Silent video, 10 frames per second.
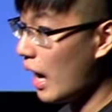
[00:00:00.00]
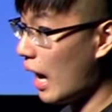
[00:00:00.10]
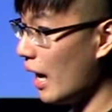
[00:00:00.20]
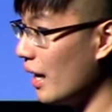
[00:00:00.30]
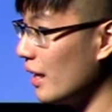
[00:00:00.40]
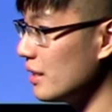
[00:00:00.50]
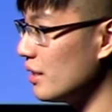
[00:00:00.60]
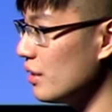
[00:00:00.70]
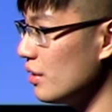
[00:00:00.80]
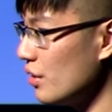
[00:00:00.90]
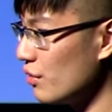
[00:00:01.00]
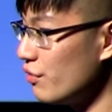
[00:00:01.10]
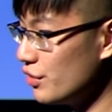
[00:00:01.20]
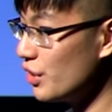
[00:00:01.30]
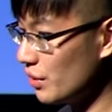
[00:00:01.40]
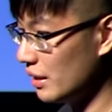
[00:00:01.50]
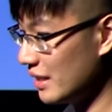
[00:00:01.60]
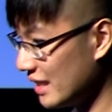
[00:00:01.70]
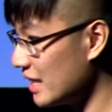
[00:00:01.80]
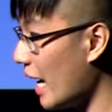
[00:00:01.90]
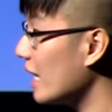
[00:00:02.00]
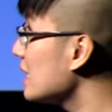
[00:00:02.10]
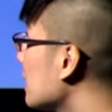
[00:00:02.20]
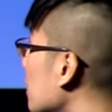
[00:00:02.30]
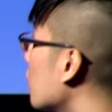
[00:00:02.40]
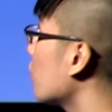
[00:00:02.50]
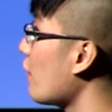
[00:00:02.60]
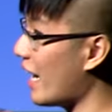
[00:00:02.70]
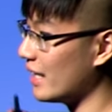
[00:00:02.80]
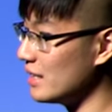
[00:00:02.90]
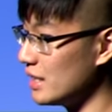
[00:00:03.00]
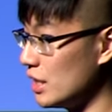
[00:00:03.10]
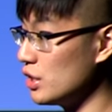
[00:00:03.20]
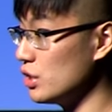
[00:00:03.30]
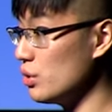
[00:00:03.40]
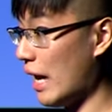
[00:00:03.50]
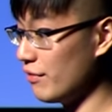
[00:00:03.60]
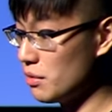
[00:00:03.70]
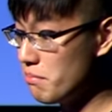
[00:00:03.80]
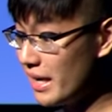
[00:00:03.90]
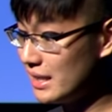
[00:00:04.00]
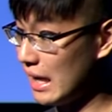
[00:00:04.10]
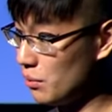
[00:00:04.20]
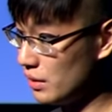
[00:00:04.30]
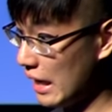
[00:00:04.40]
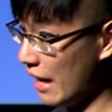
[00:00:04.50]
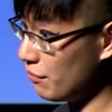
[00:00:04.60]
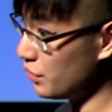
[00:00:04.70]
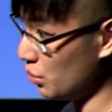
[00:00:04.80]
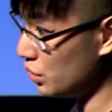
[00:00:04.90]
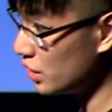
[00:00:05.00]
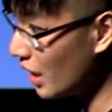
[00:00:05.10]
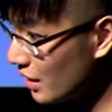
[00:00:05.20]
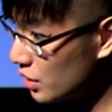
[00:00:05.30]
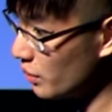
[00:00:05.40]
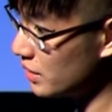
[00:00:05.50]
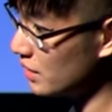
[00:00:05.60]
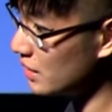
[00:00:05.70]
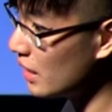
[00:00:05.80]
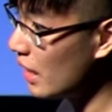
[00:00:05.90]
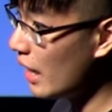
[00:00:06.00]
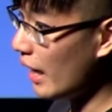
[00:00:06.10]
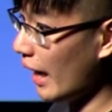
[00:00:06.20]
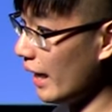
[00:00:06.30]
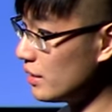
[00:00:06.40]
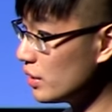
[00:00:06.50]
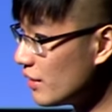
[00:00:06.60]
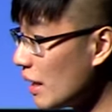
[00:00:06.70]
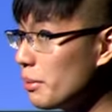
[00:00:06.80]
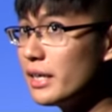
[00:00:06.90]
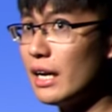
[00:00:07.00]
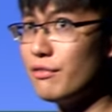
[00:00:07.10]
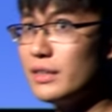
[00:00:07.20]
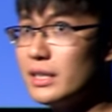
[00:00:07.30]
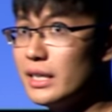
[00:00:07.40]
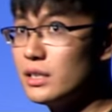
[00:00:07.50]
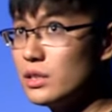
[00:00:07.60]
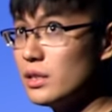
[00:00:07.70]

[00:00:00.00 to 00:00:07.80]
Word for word: uh, the nerve, you know, the anxiety, the nerve-wracking decisions you'd have to make that would have huge consequences. And to give that play that feeling,